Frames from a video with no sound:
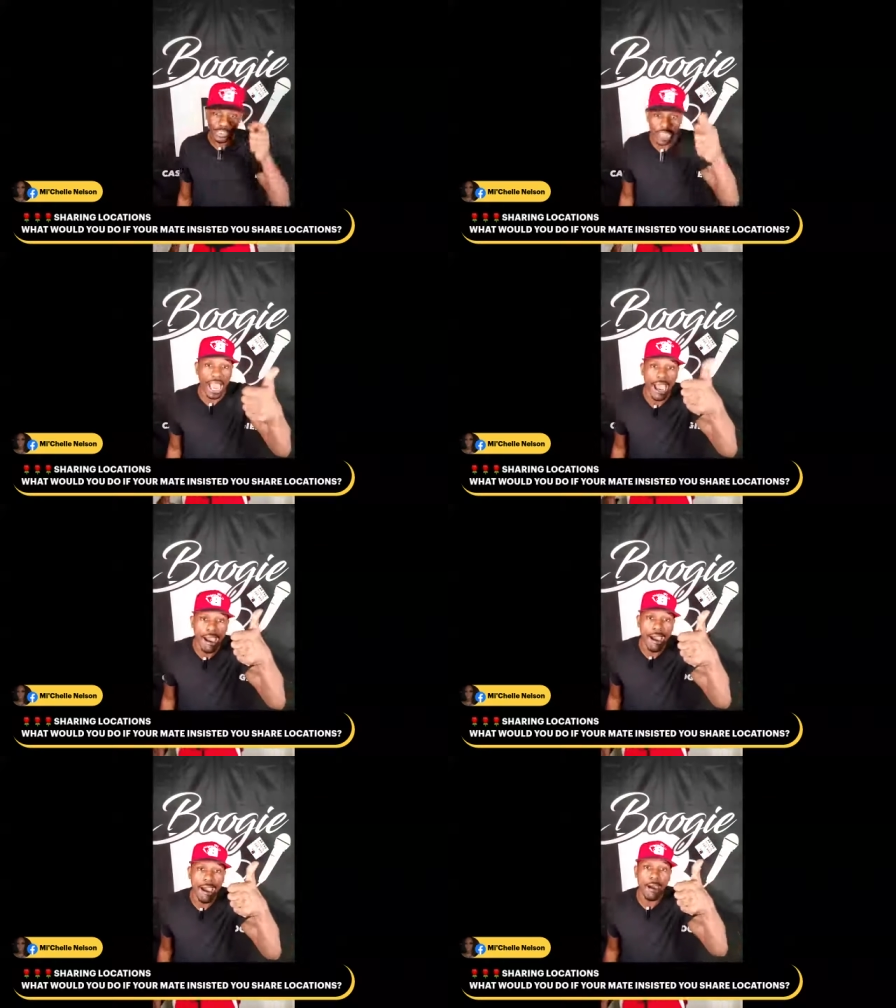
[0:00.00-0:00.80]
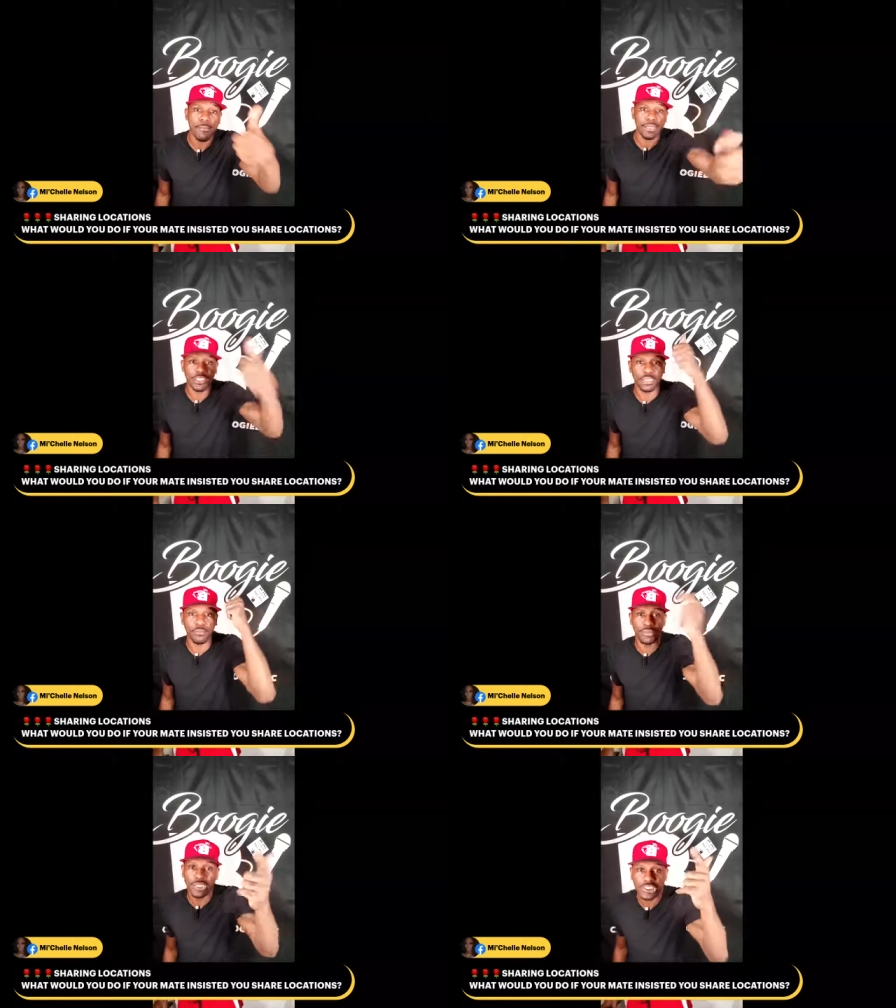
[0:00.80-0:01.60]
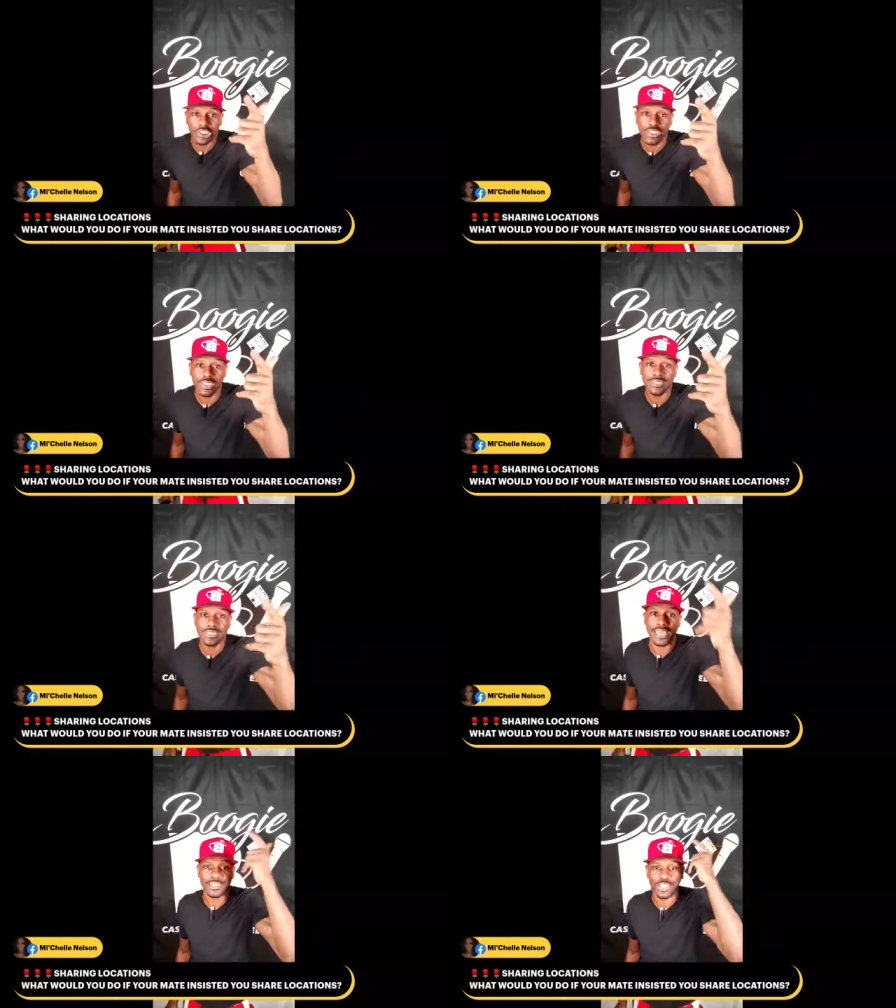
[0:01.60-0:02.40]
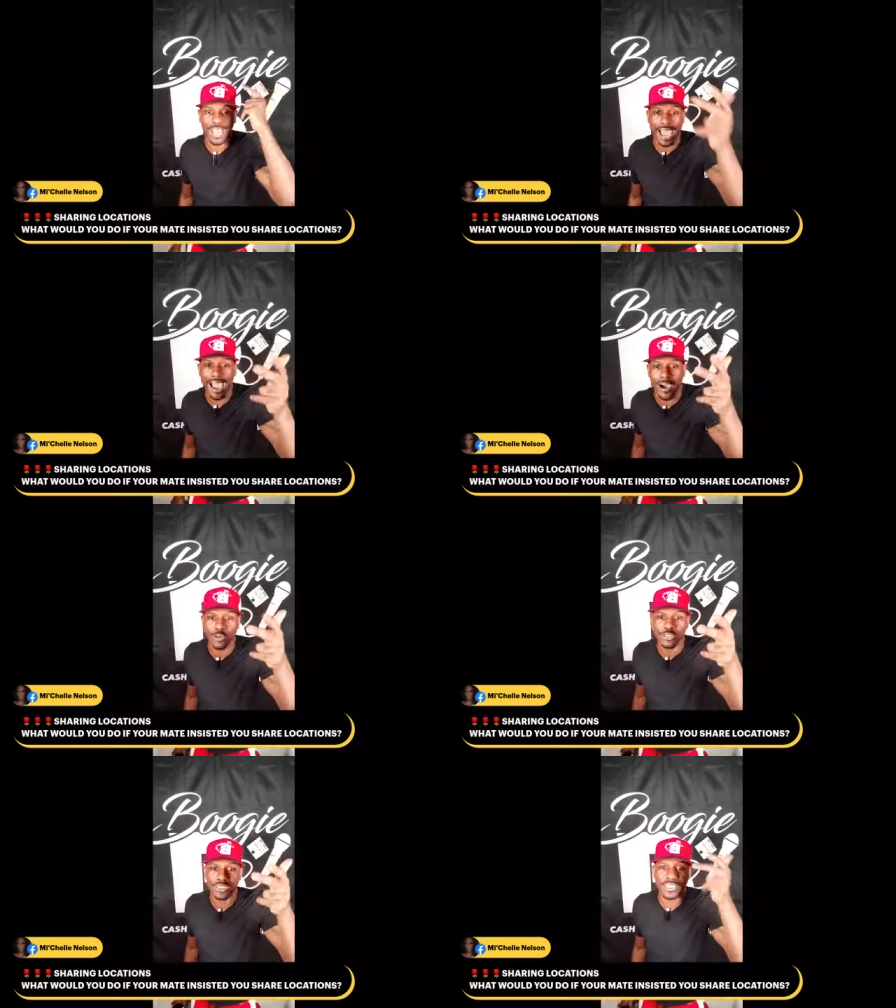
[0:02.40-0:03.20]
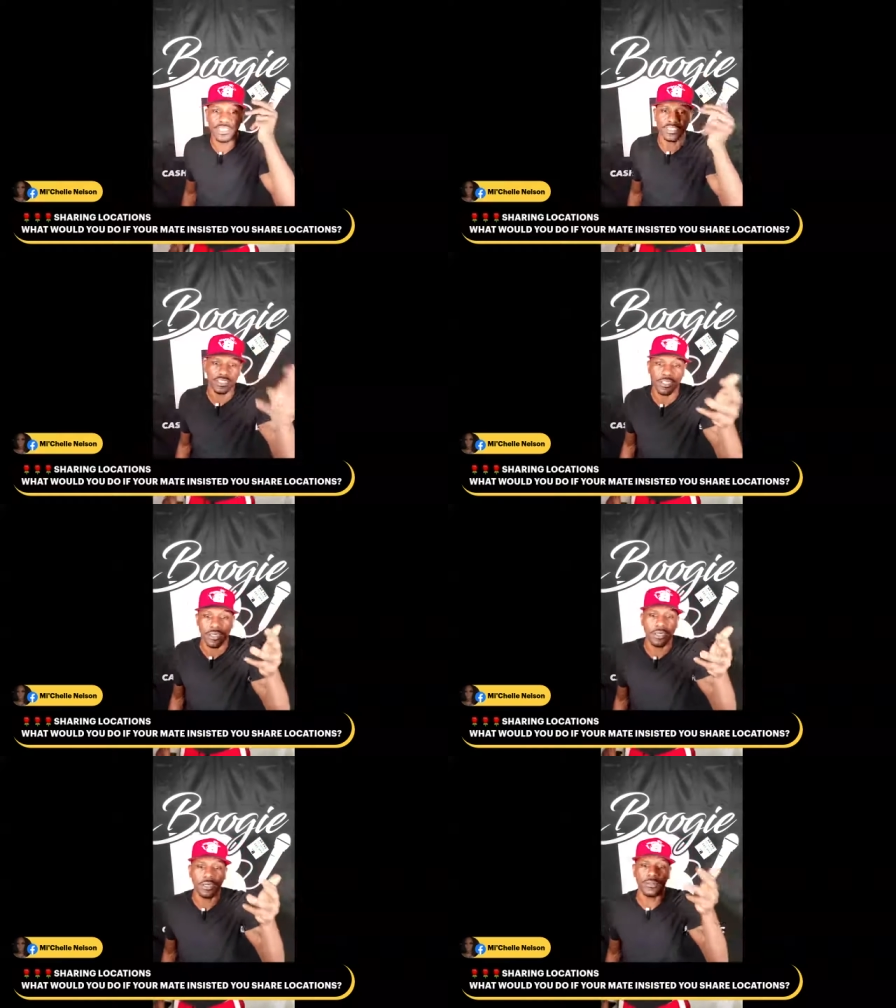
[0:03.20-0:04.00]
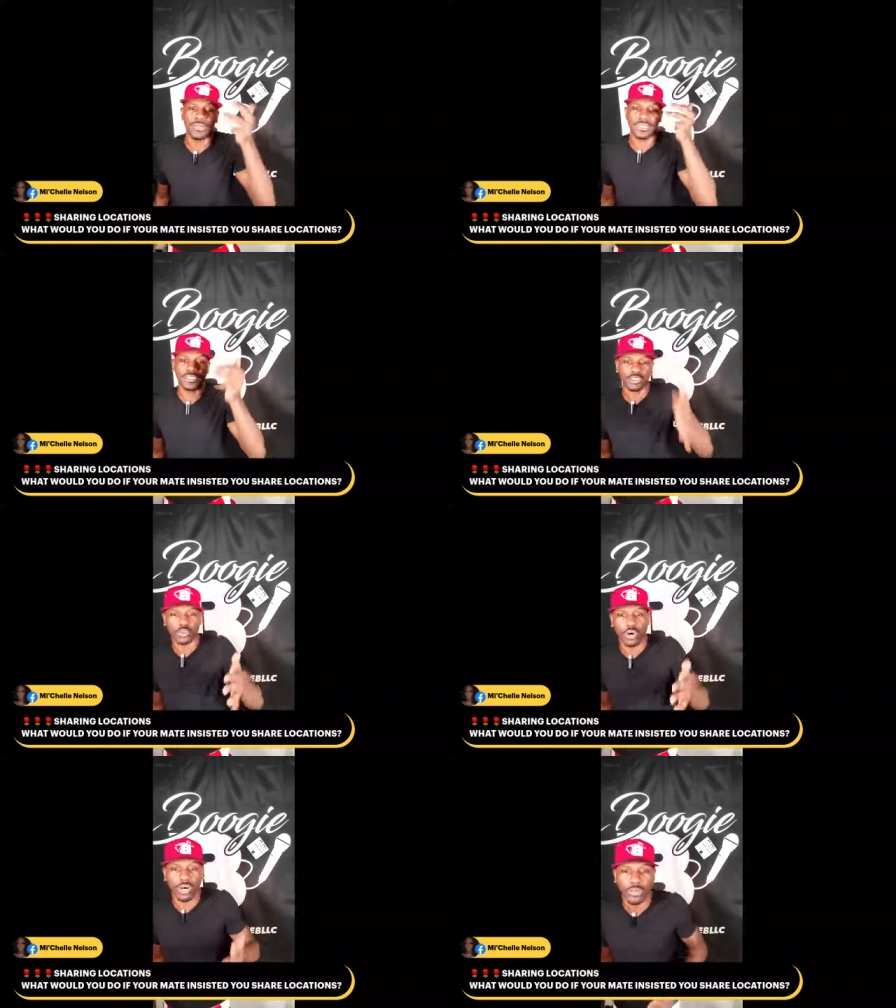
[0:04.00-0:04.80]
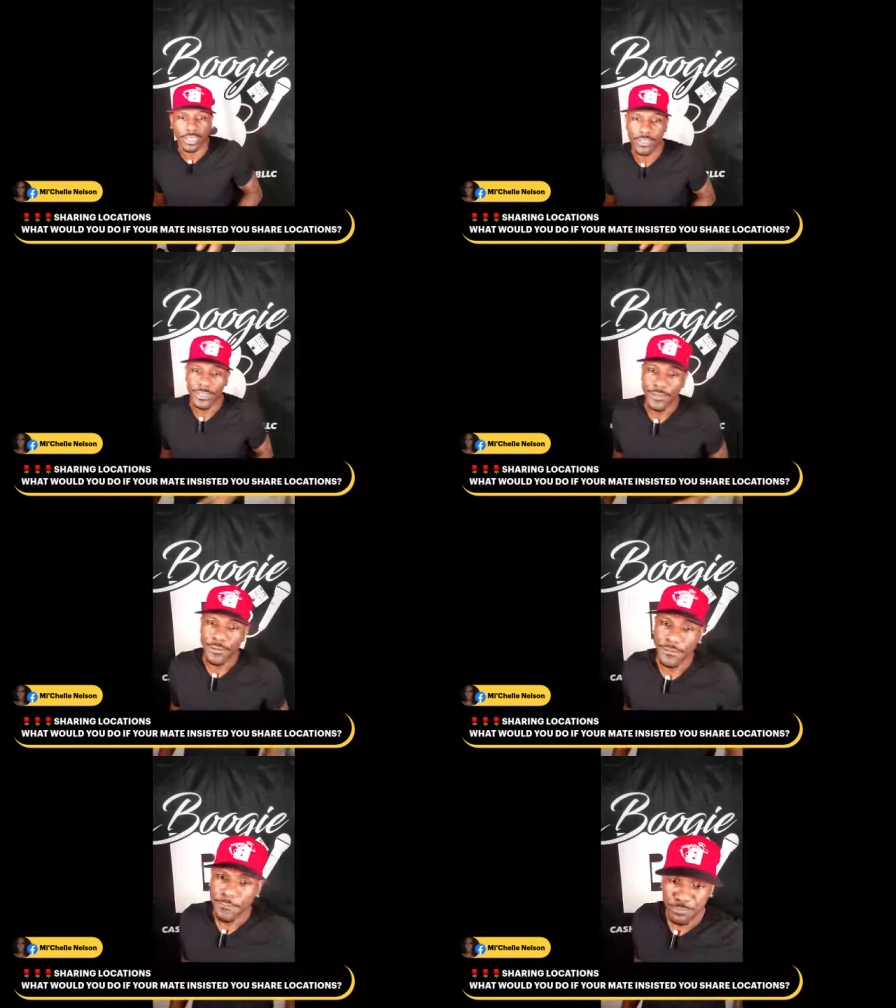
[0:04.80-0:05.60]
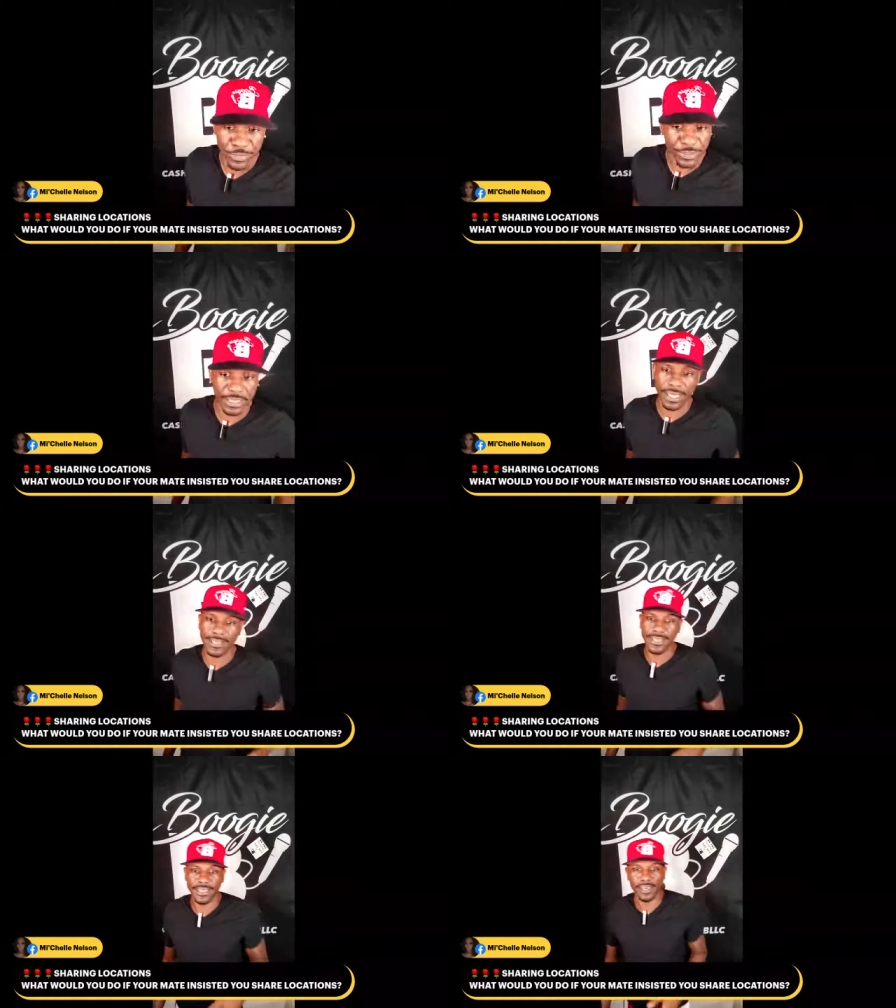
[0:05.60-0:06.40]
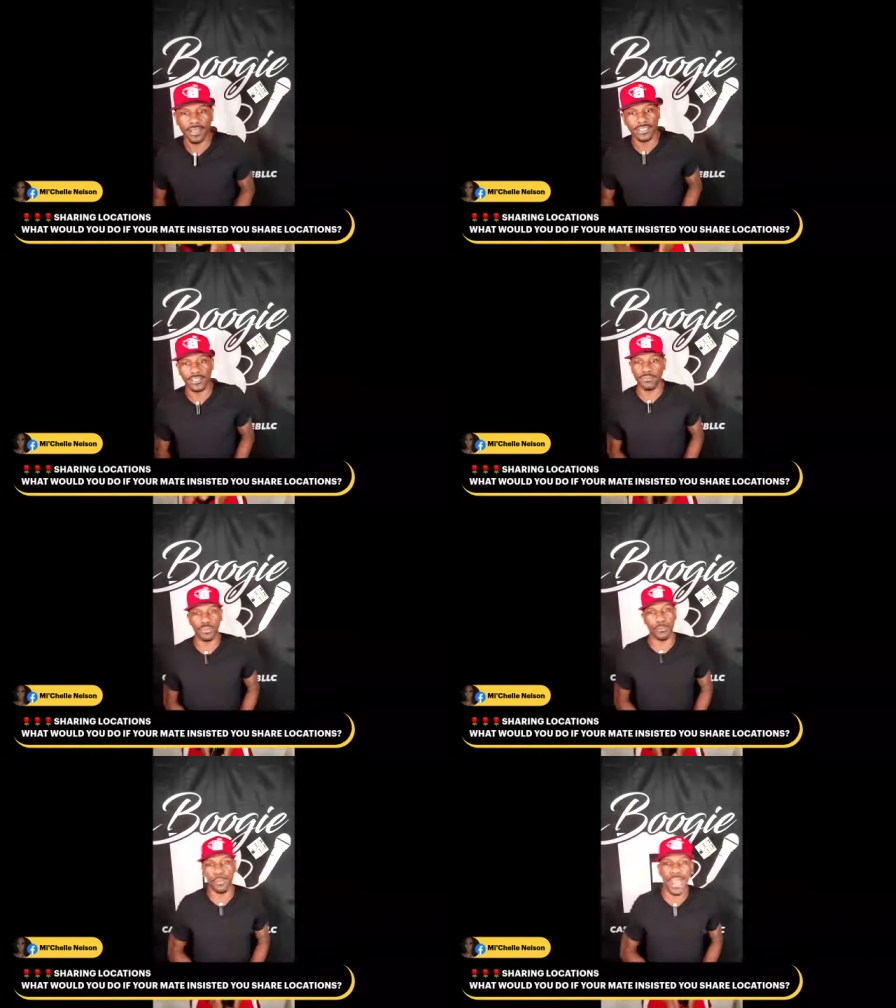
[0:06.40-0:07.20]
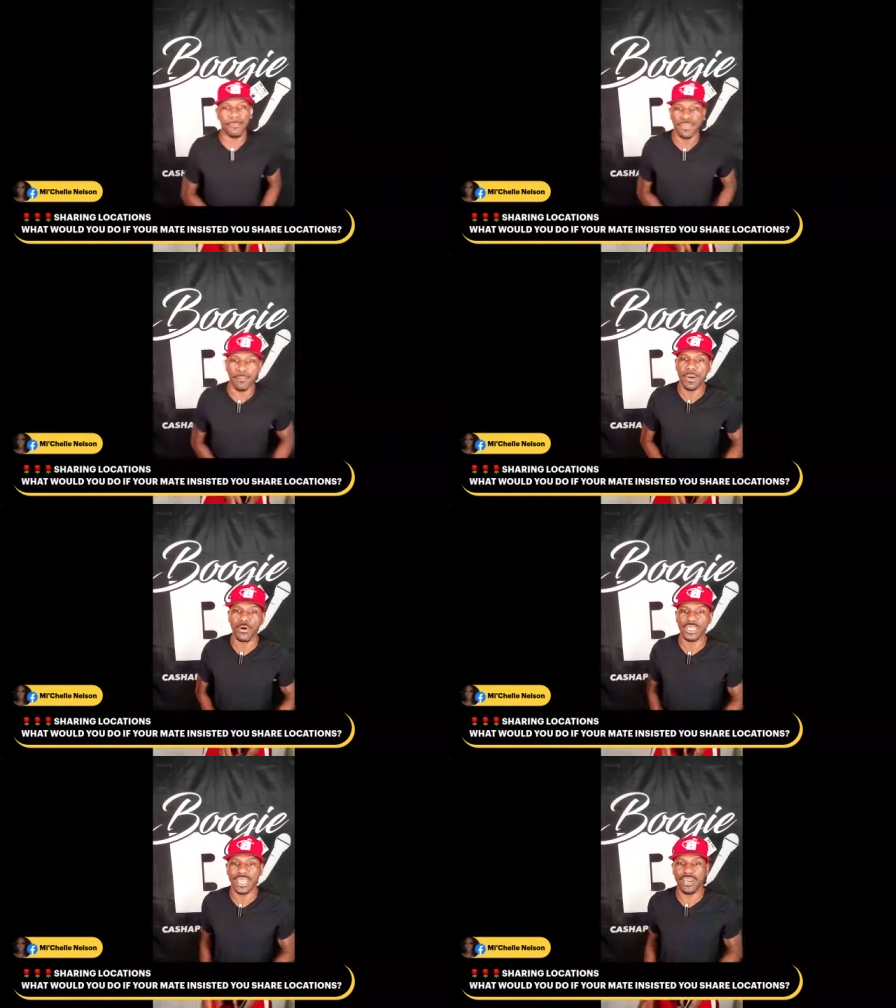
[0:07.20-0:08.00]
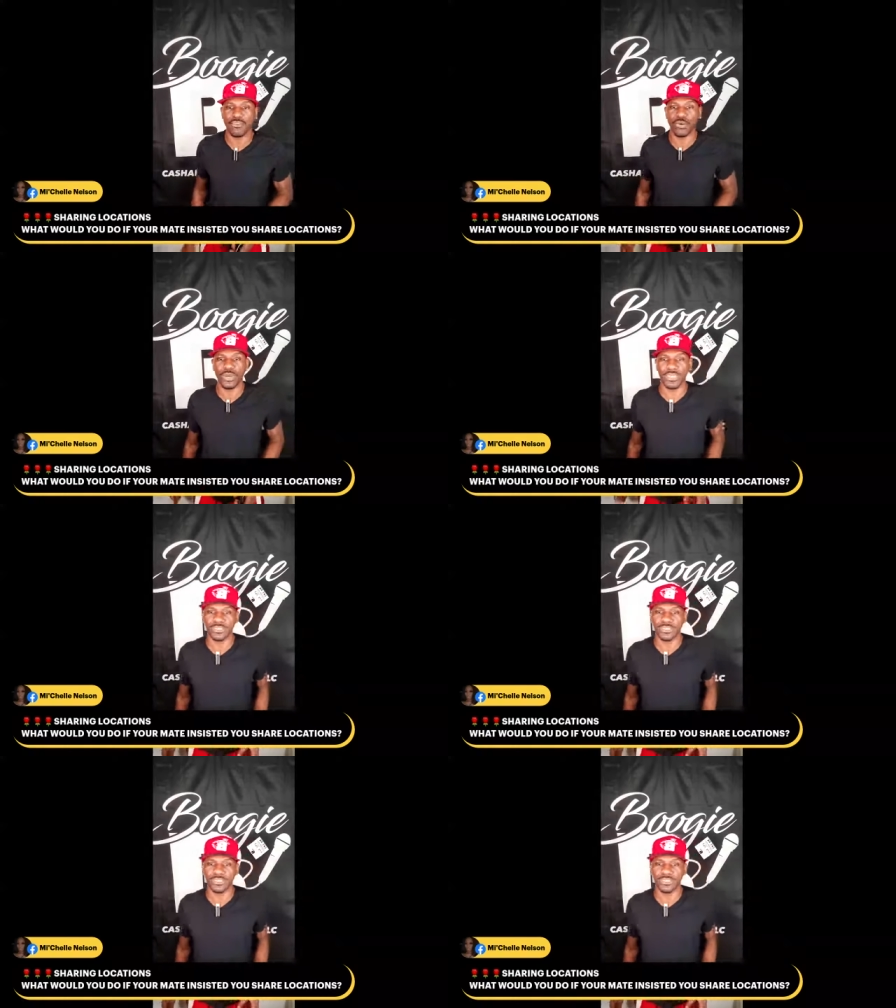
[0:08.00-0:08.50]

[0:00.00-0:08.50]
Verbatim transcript: at your job, in your bushes, at your house, in your tub, in your trunk that nigga, you popped up on you everywhere.